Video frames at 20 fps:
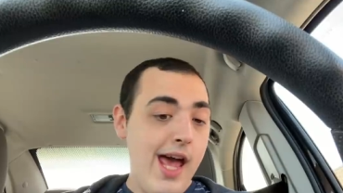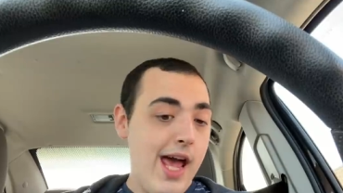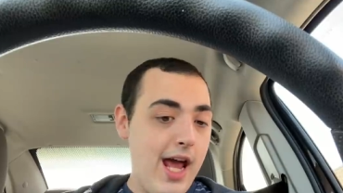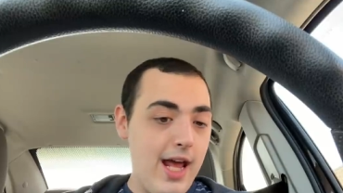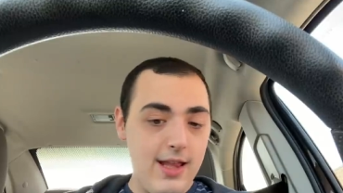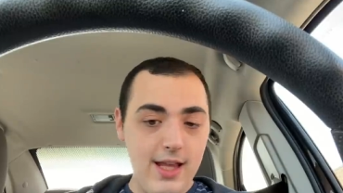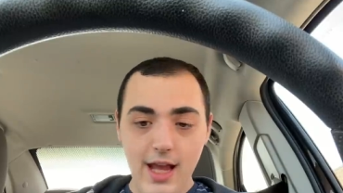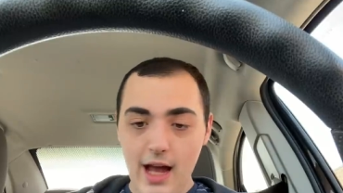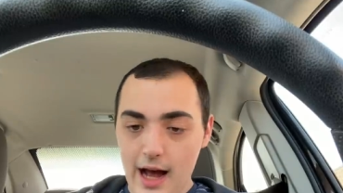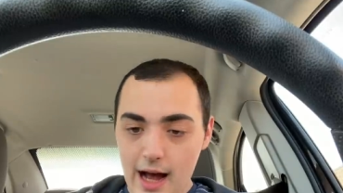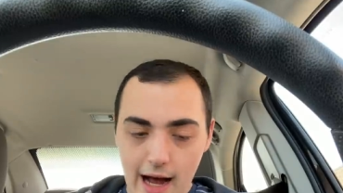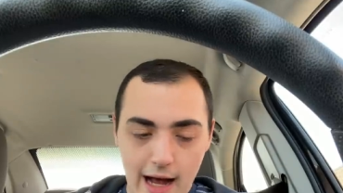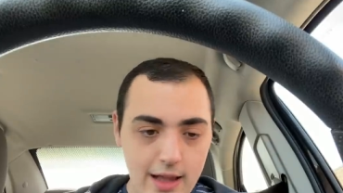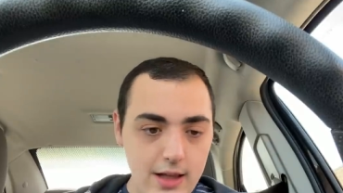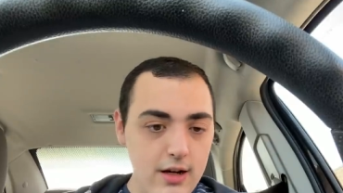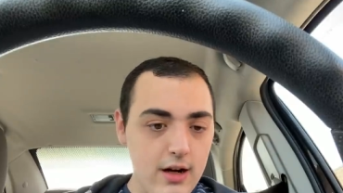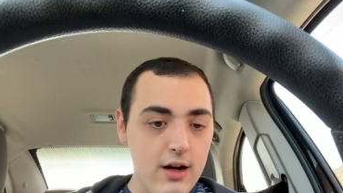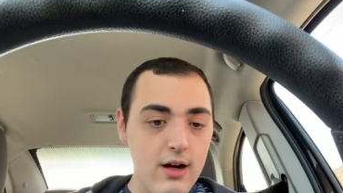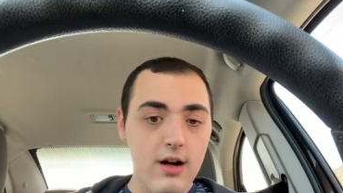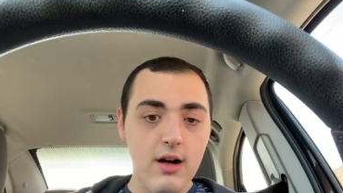And the
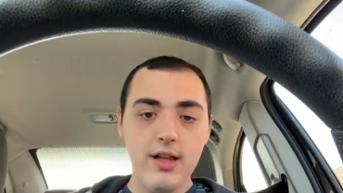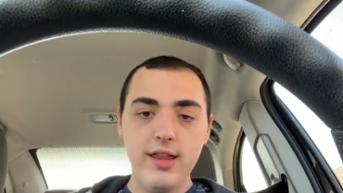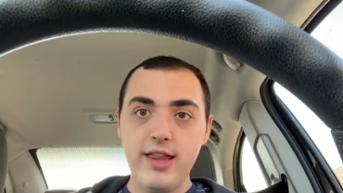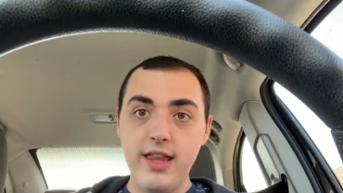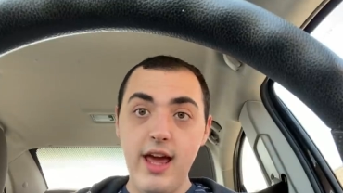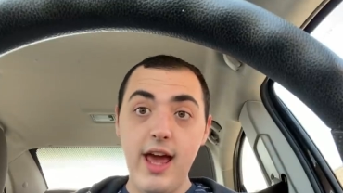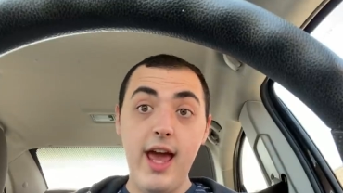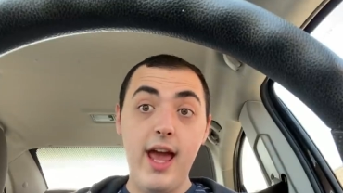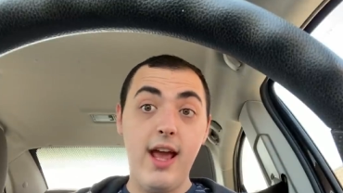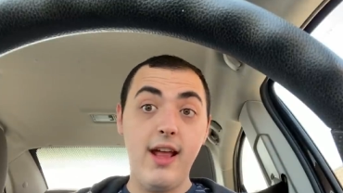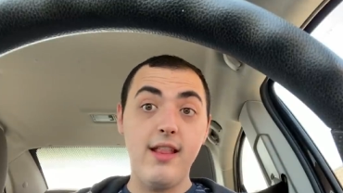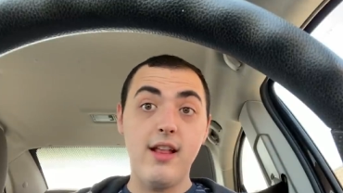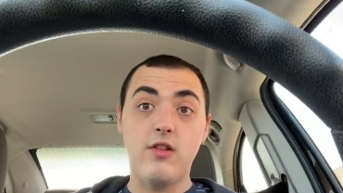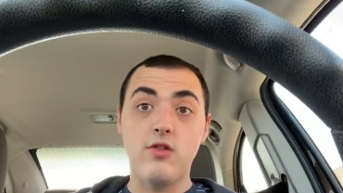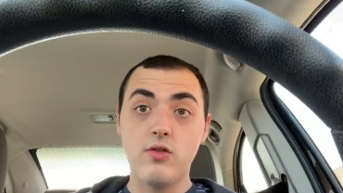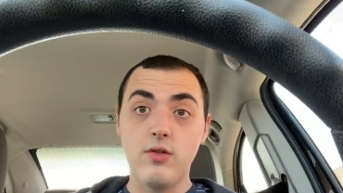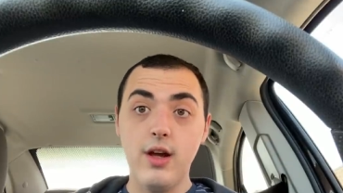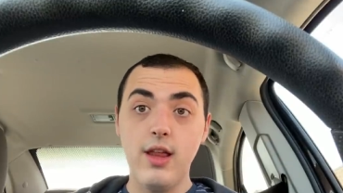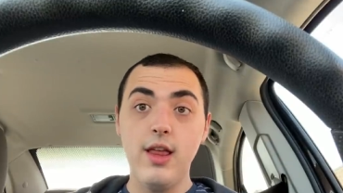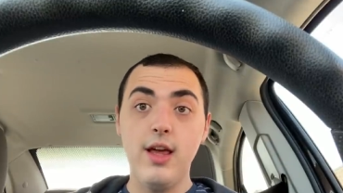other thing that's
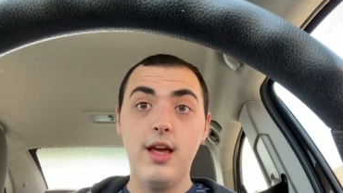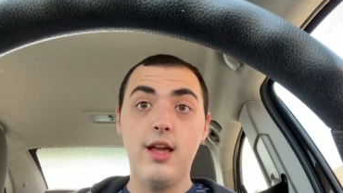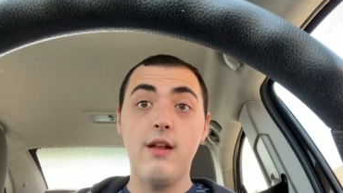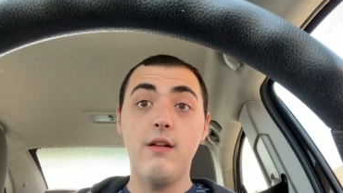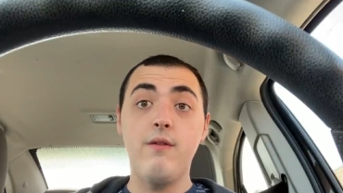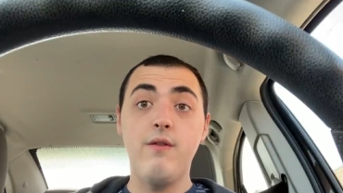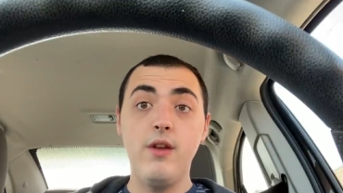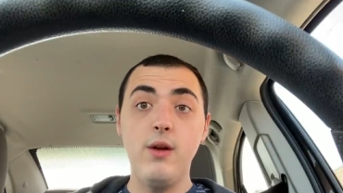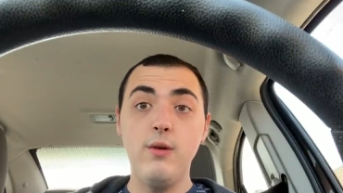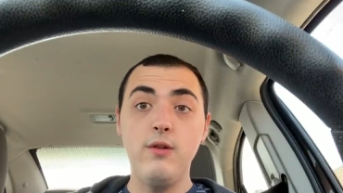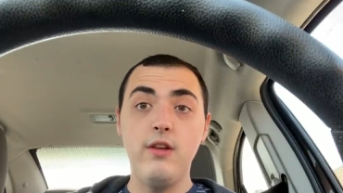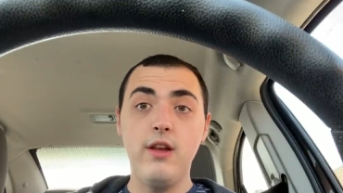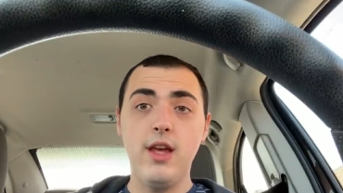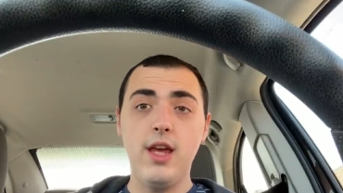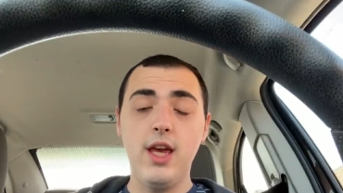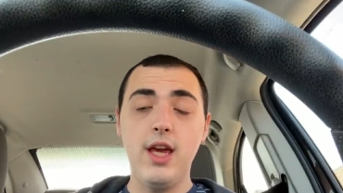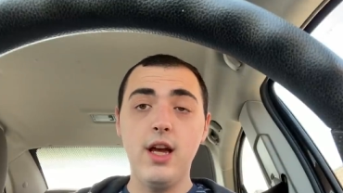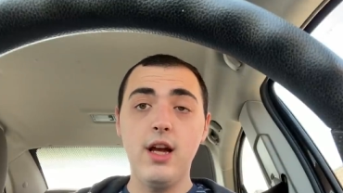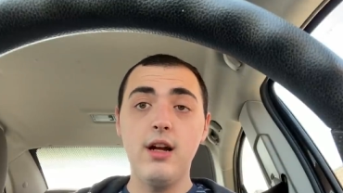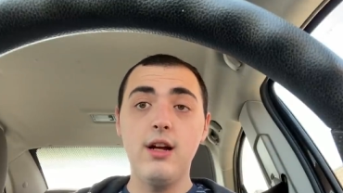really confusing
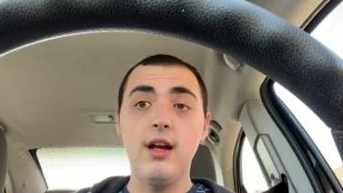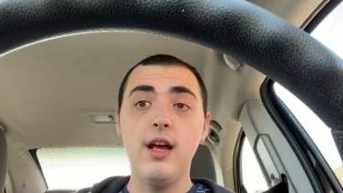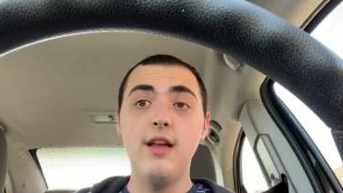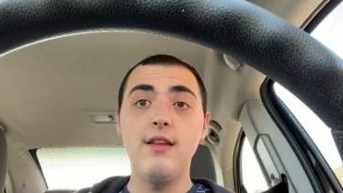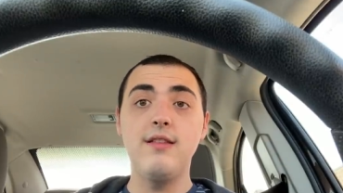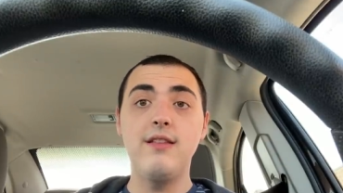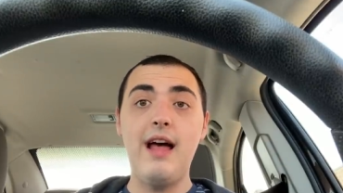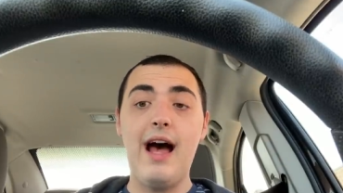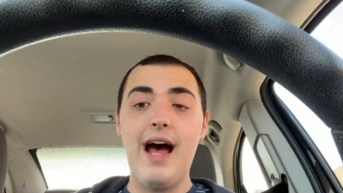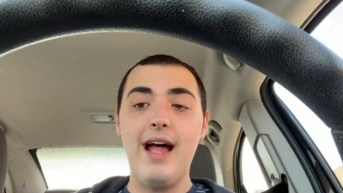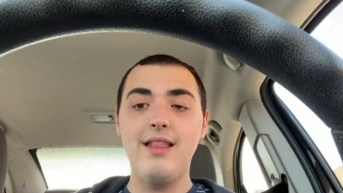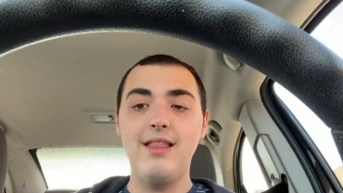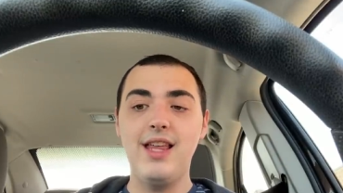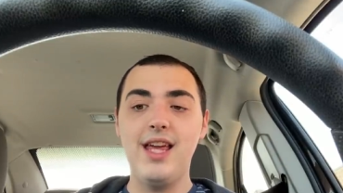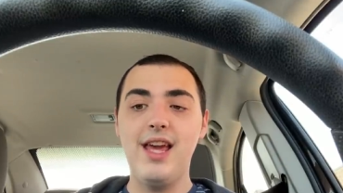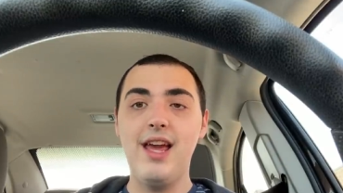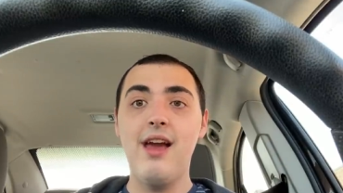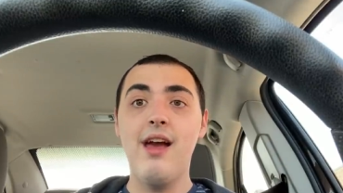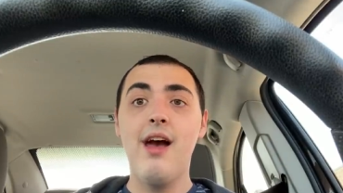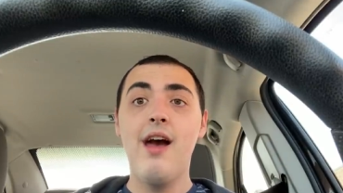here is that
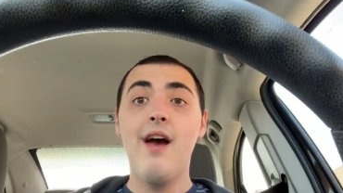the